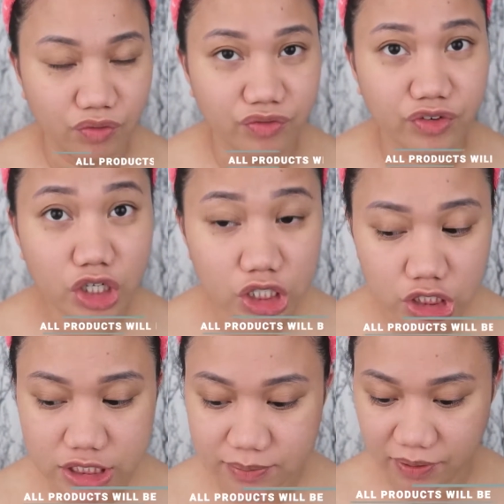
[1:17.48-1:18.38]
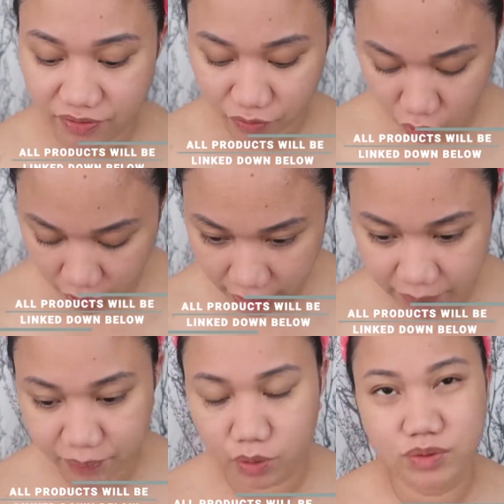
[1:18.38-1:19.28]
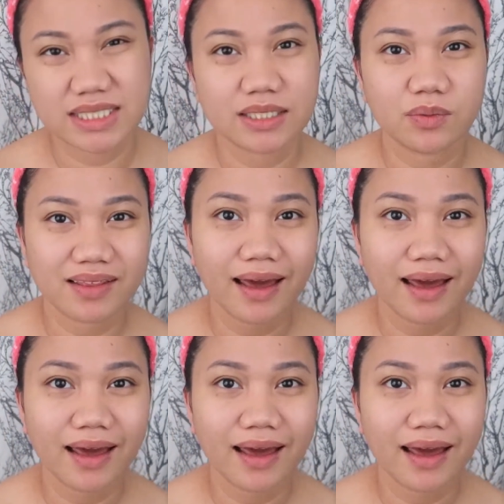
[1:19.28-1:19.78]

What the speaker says: first, before I proceed with